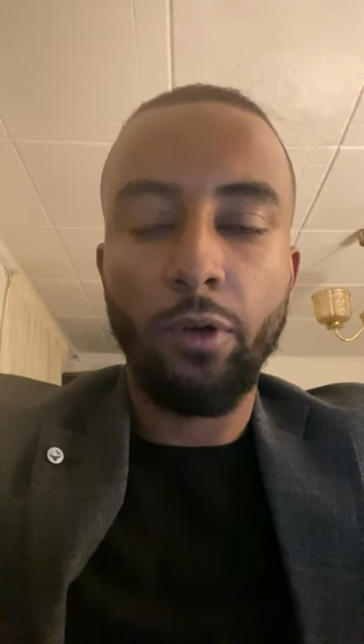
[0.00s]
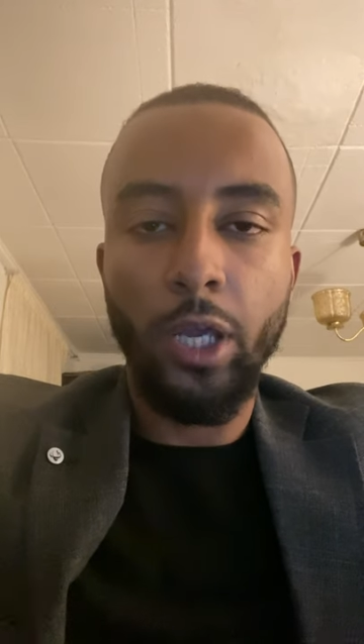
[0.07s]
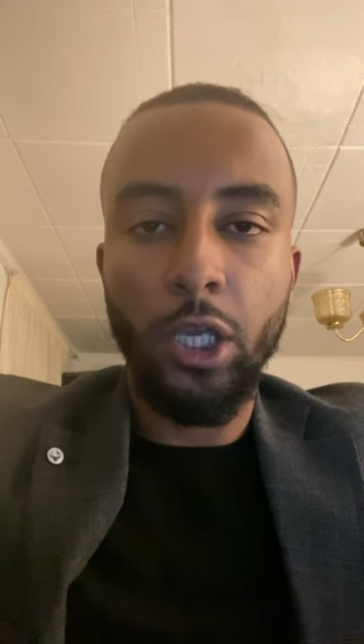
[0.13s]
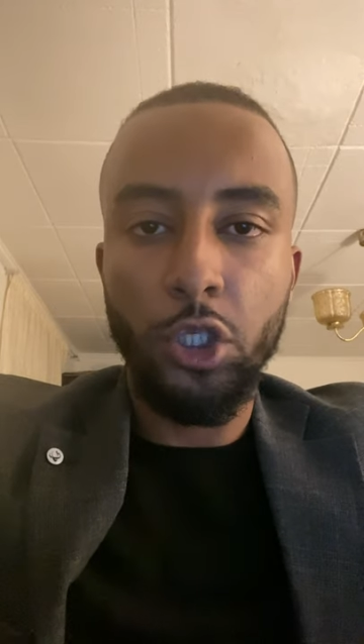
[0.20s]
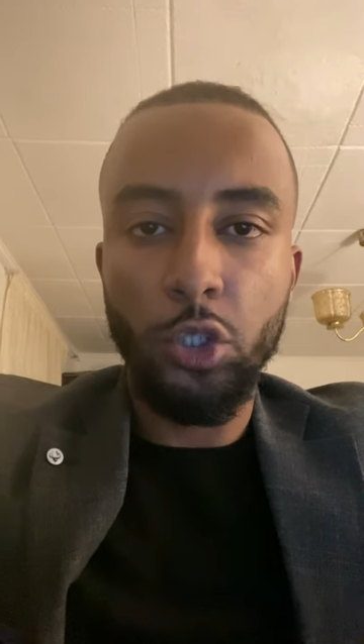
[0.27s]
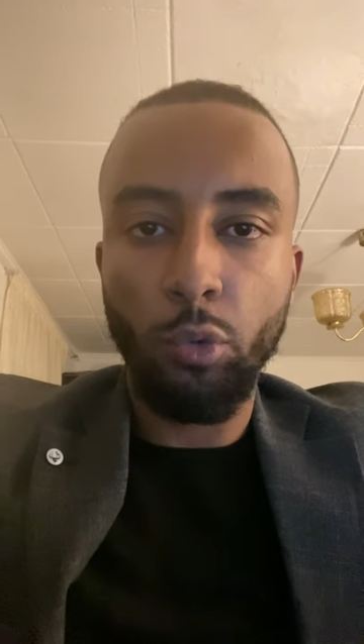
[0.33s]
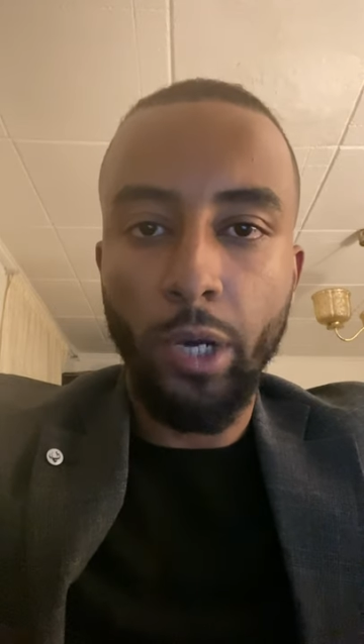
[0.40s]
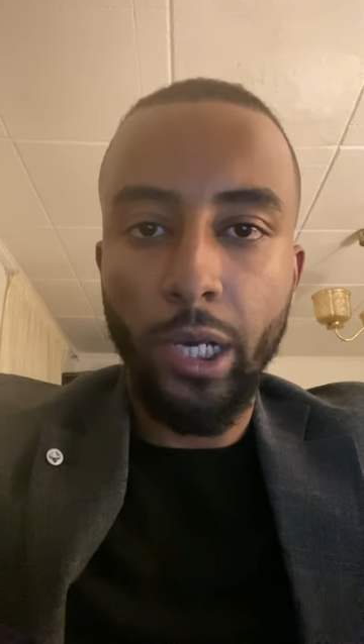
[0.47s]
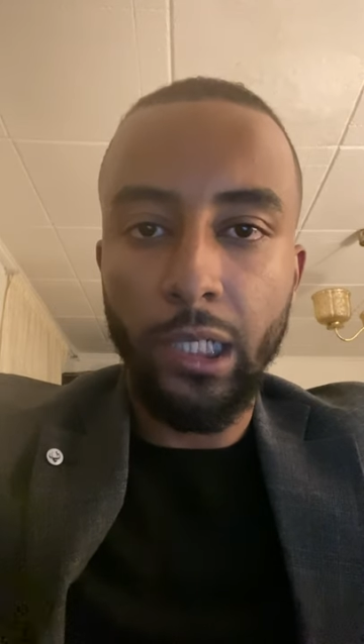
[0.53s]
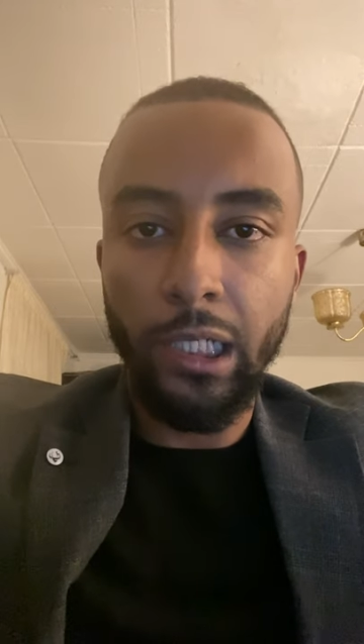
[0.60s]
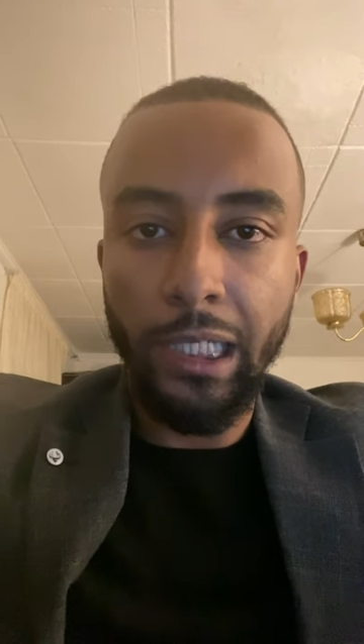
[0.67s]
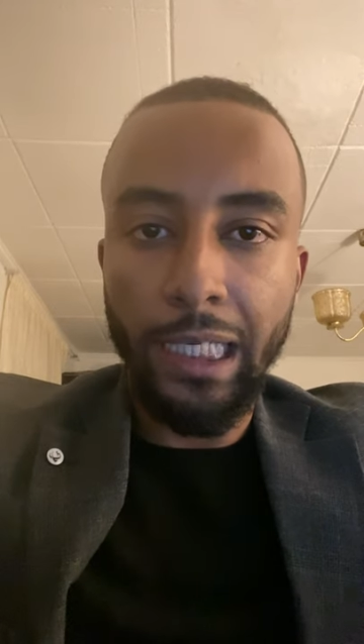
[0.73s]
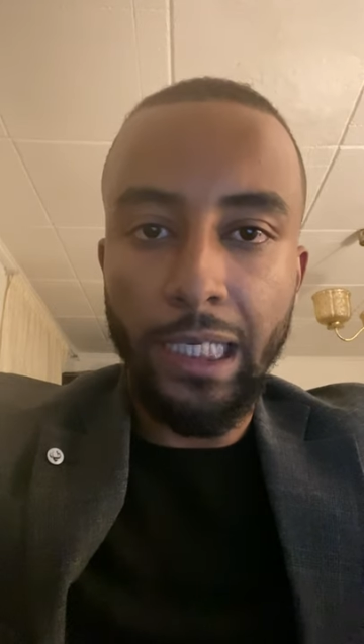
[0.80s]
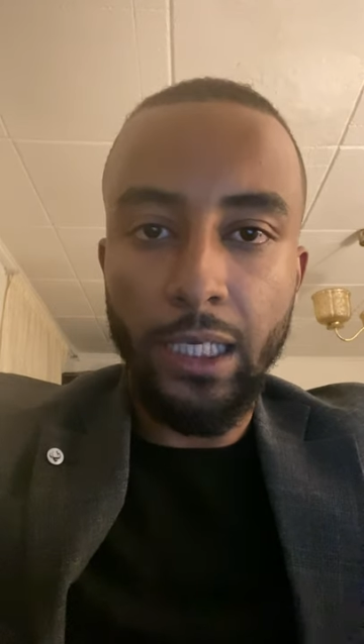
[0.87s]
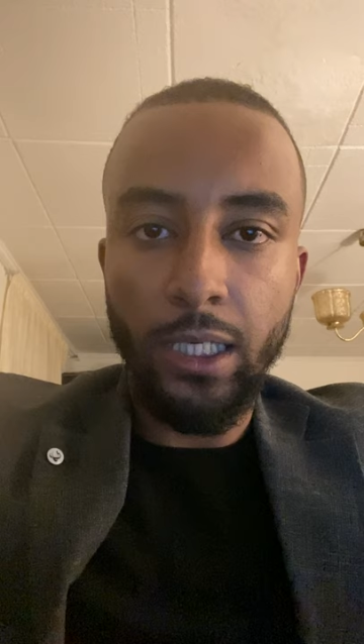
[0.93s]

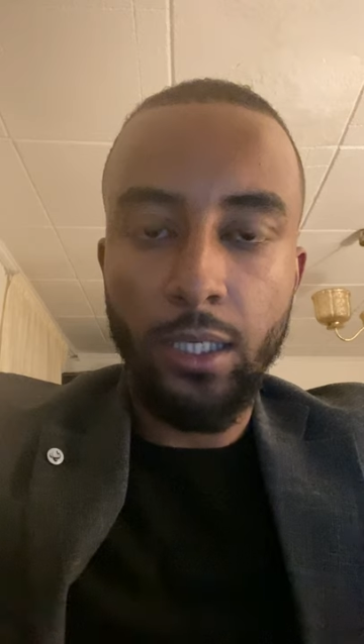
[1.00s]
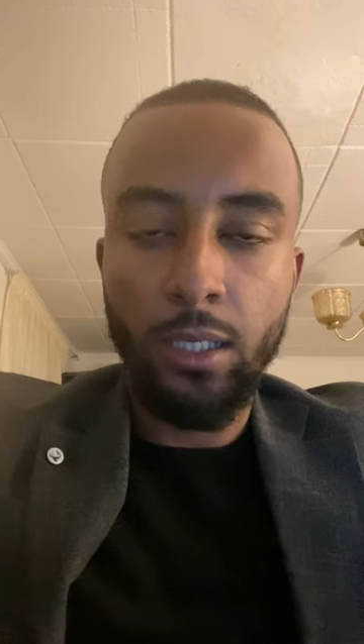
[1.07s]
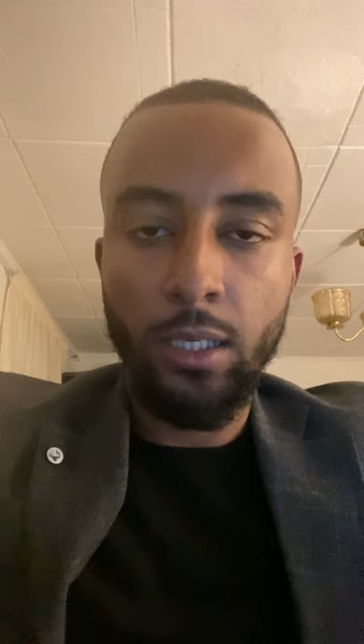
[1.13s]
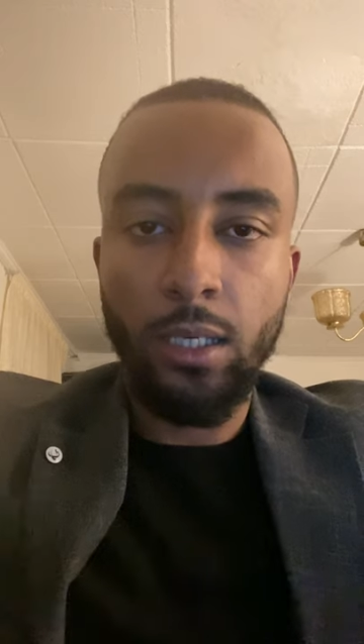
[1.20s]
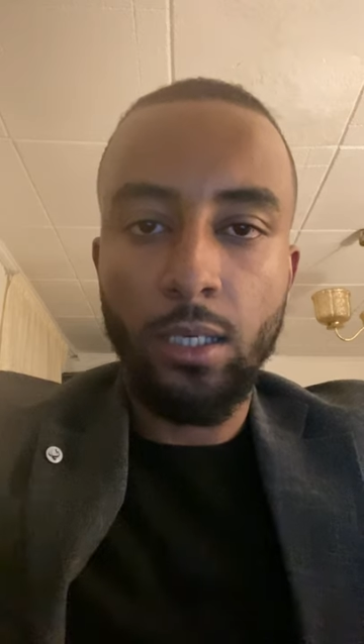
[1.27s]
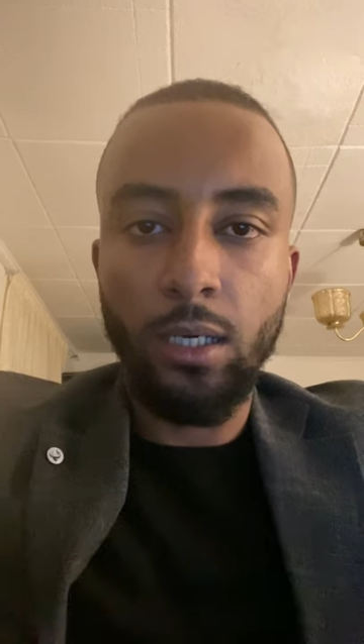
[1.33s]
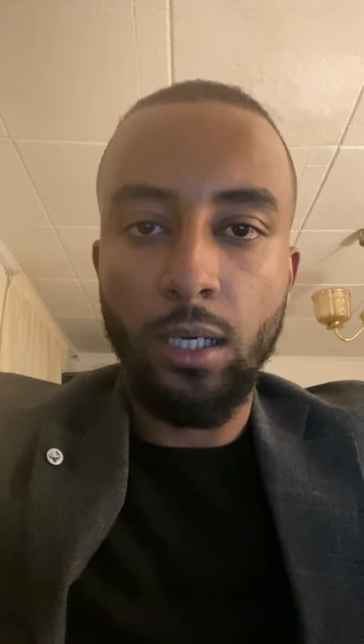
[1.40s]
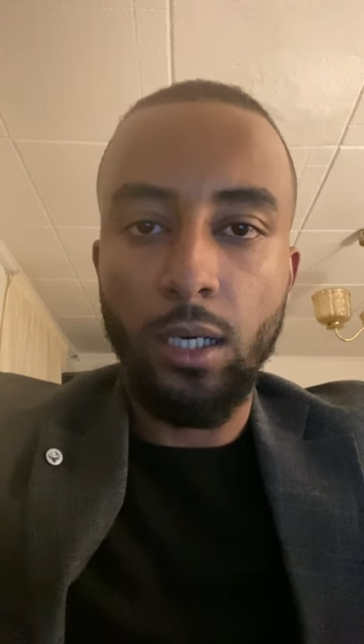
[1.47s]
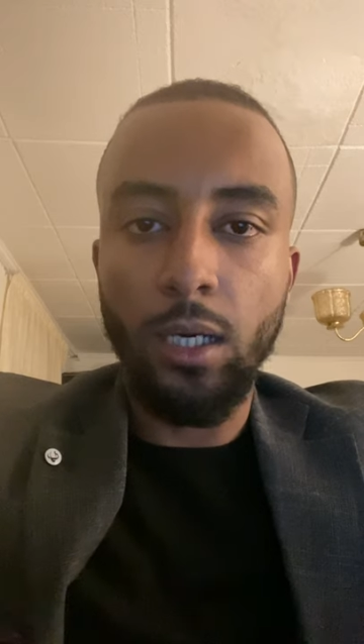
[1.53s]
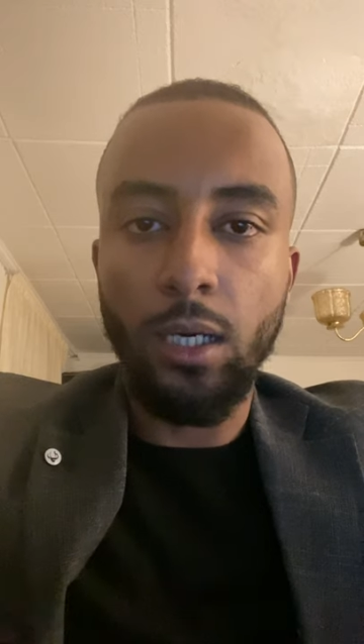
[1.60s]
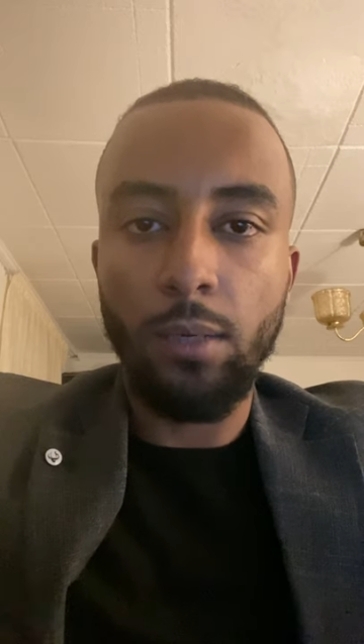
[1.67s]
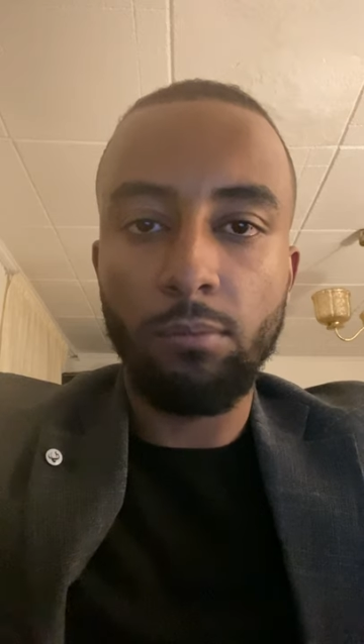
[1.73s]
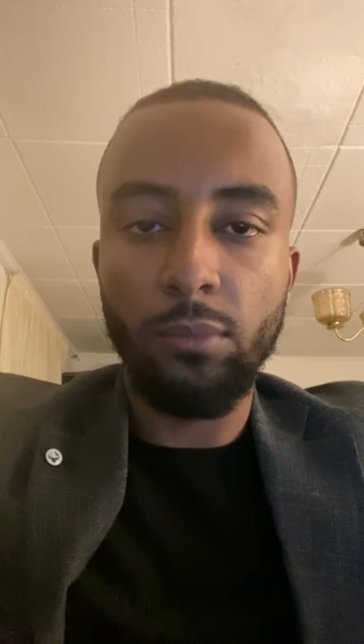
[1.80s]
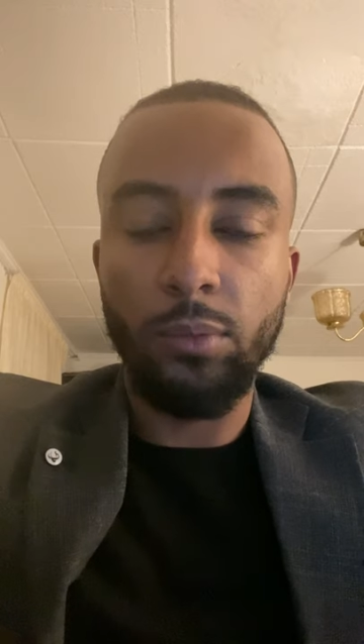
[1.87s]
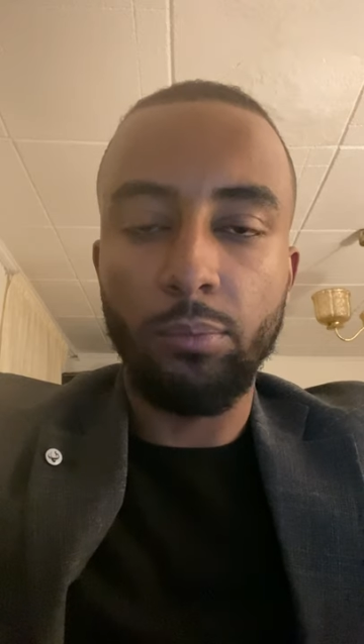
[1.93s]
AGYLE
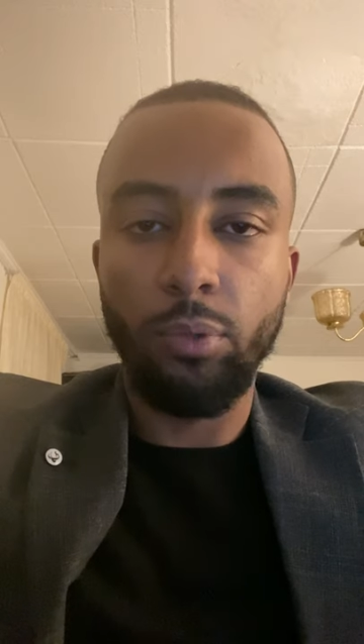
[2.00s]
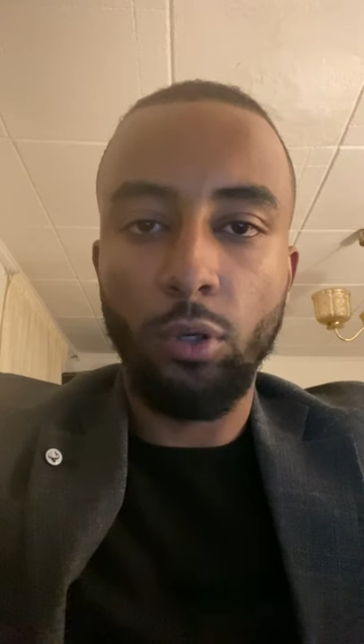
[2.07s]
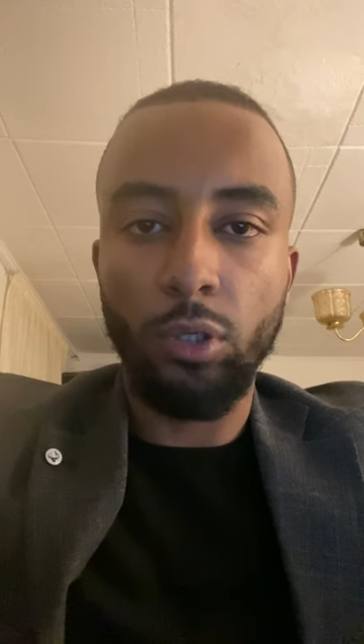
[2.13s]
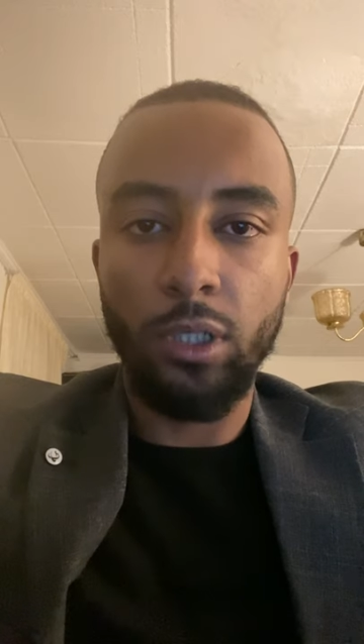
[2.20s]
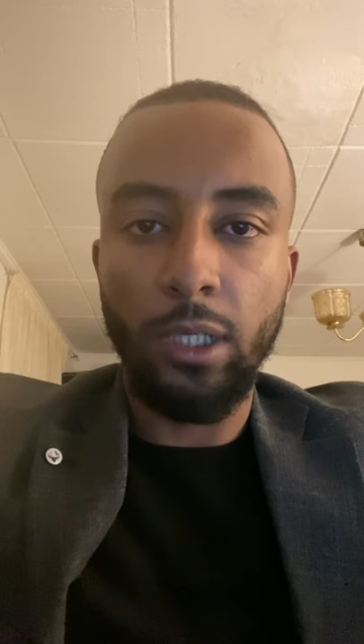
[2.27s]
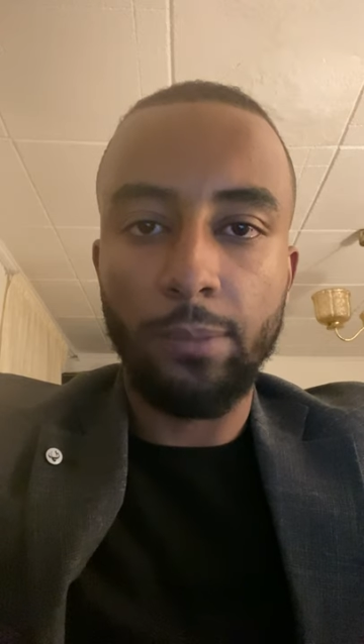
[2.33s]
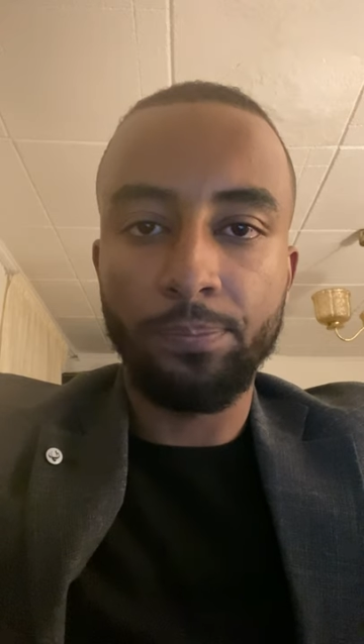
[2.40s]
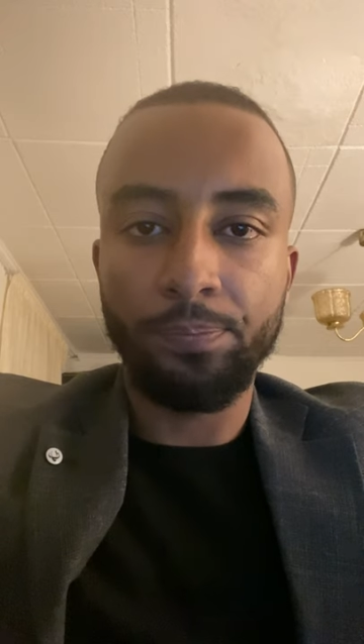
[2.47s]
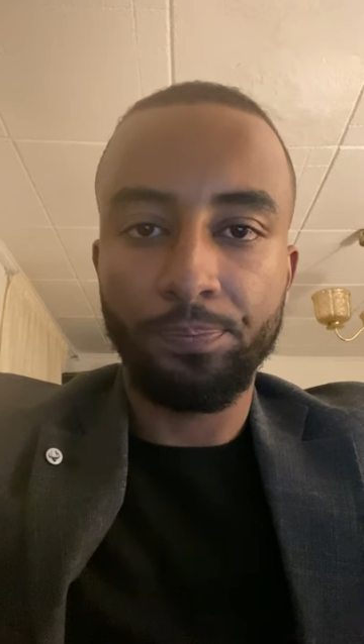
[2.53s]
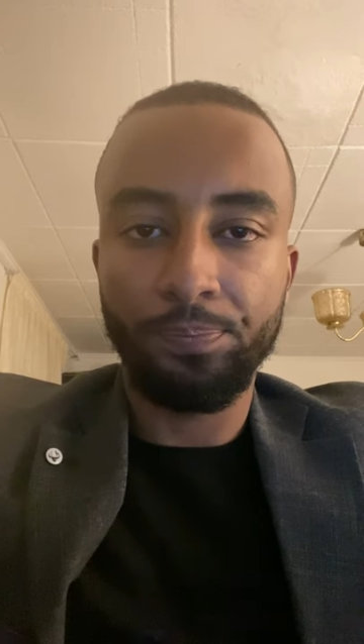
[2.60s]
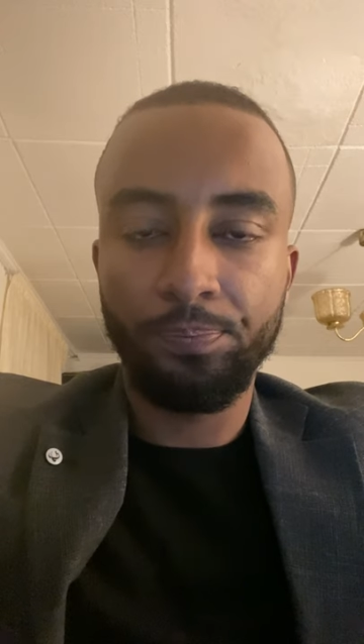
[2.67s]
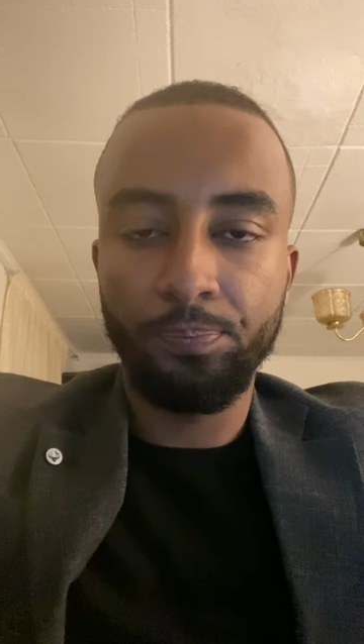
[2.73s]
program.